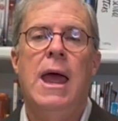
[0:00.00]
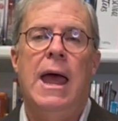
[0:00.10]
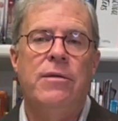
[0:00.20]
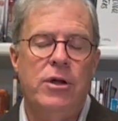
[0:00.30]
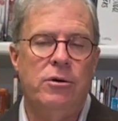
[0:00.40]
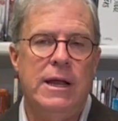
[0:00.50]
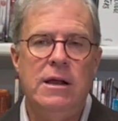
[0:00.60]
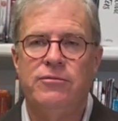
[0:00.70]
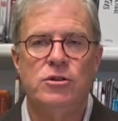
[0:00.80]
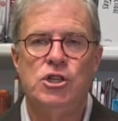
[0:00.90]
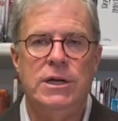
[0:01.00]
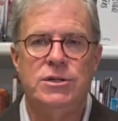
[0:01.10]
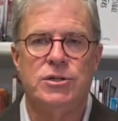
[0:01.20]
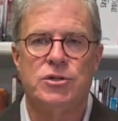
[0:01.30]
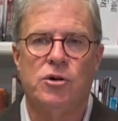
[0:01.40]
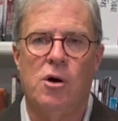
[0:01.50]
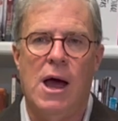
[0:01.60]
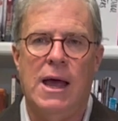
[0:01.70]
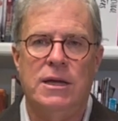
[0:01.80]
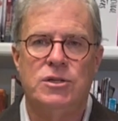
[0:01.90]
and their need for Jesus
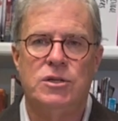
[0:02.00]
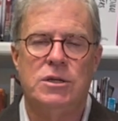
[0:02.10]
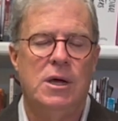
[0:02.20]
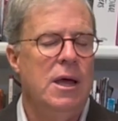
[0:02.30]
Christ.